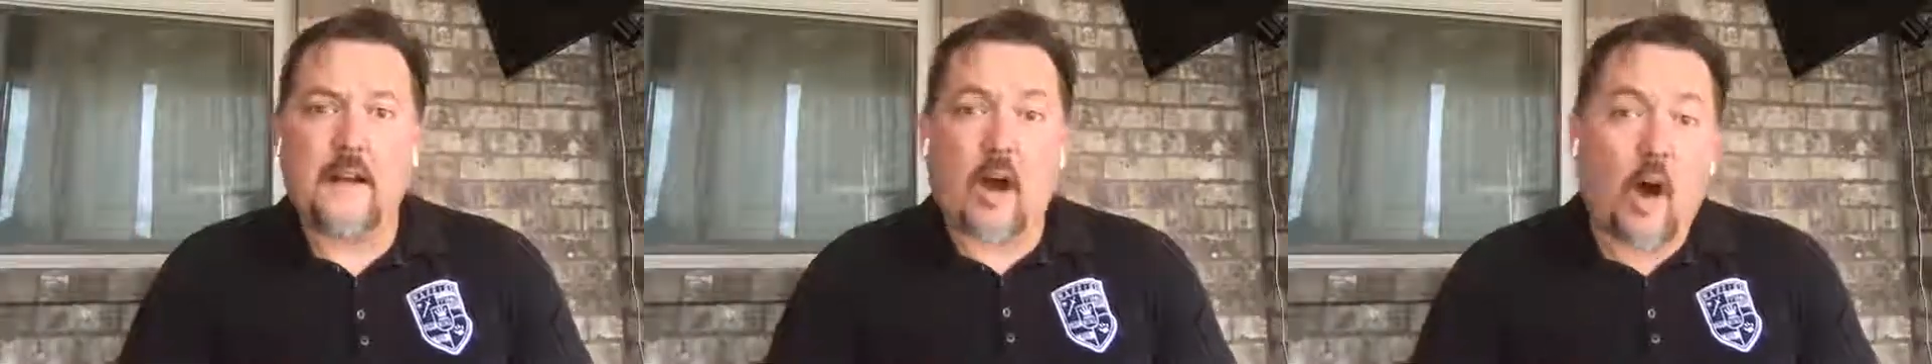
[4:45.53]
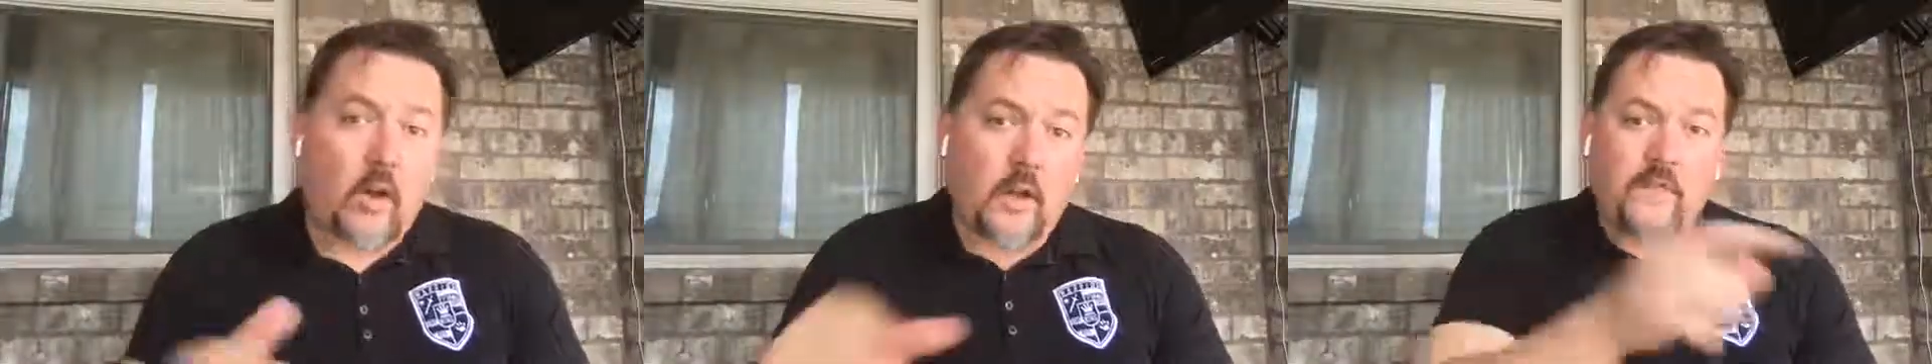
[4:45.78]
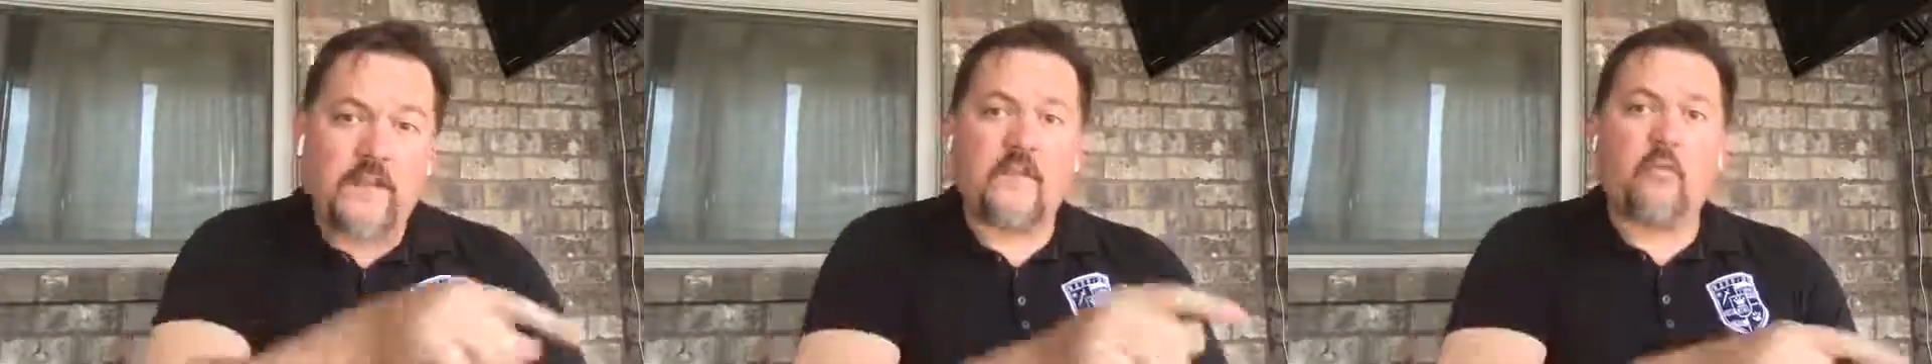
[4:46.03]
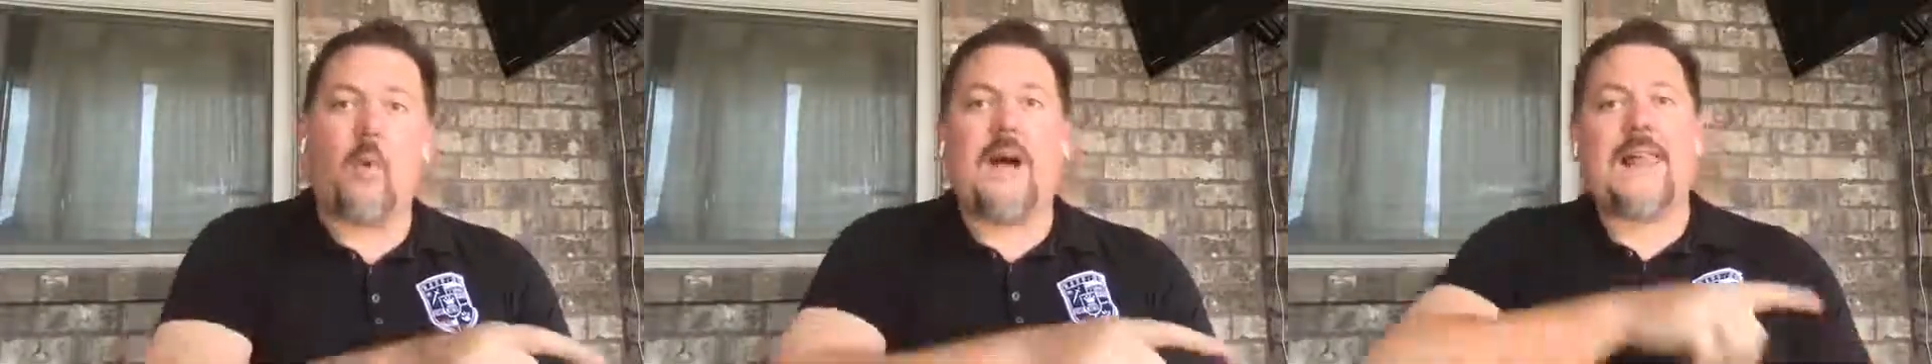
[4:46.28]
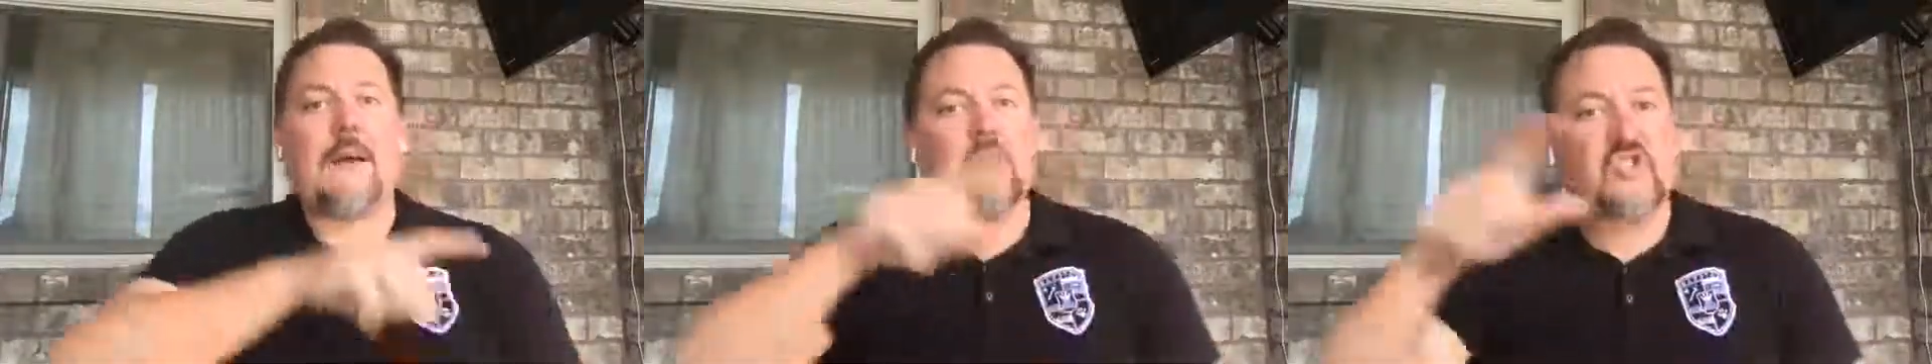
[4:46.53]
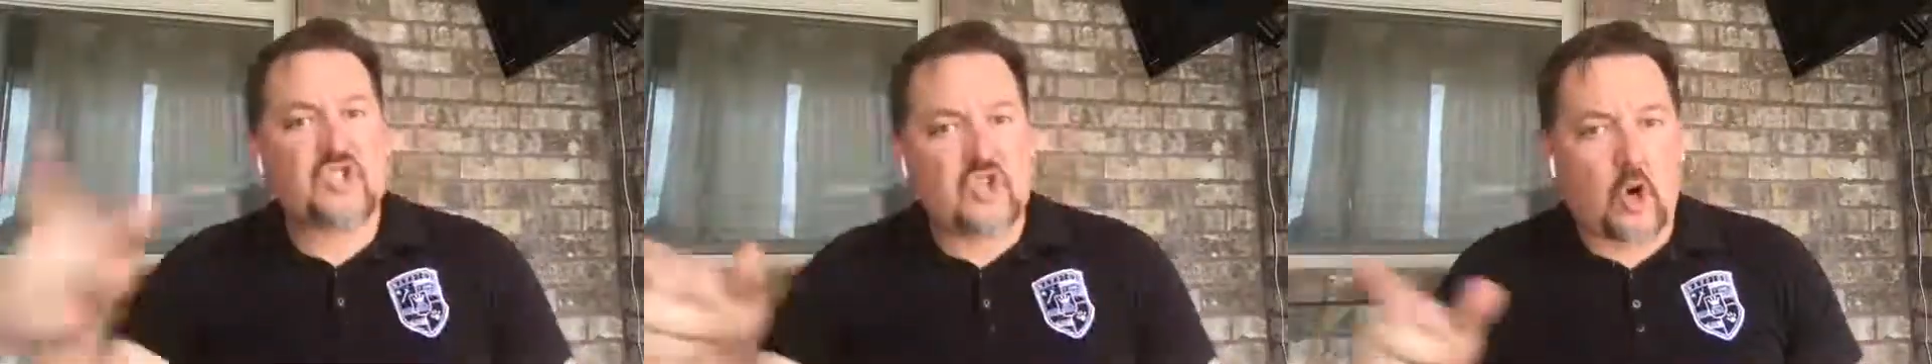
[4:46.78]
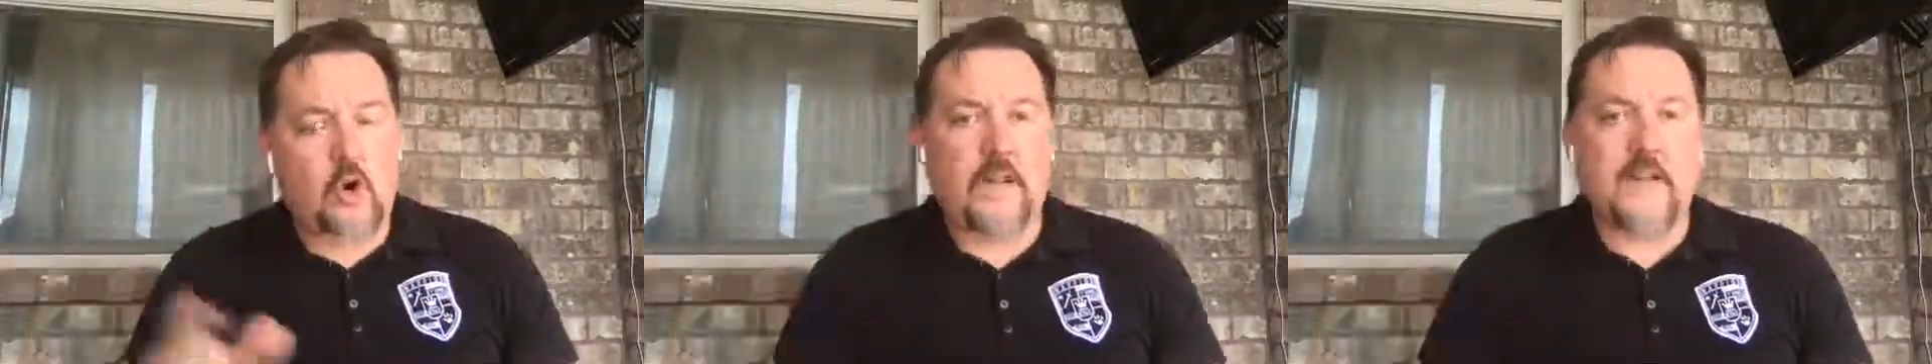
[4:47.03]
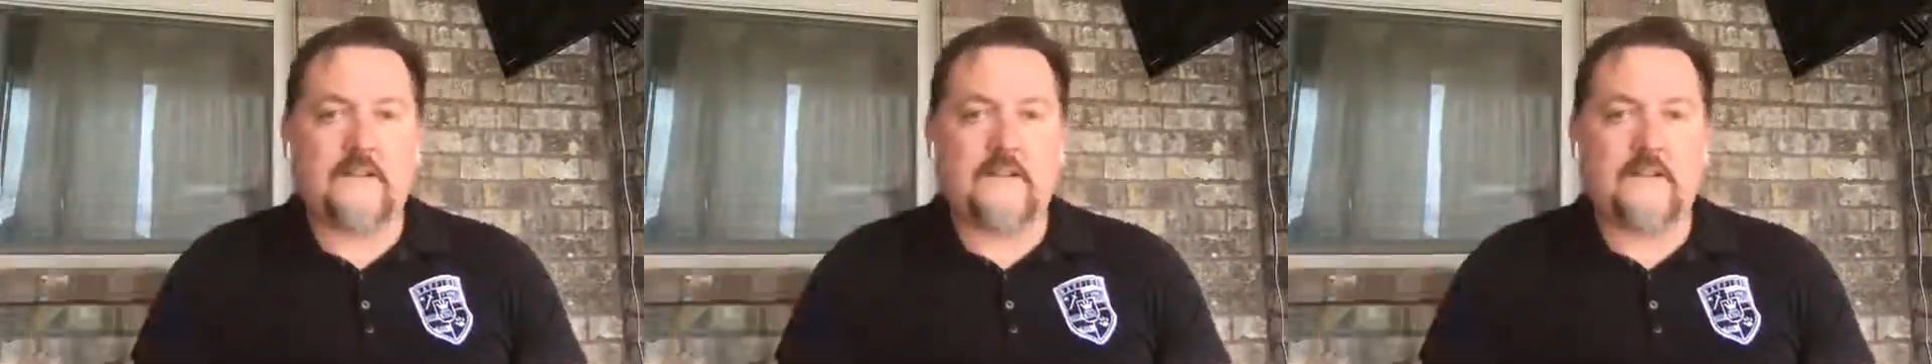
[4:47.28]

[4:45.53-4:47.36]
All of this while I was starting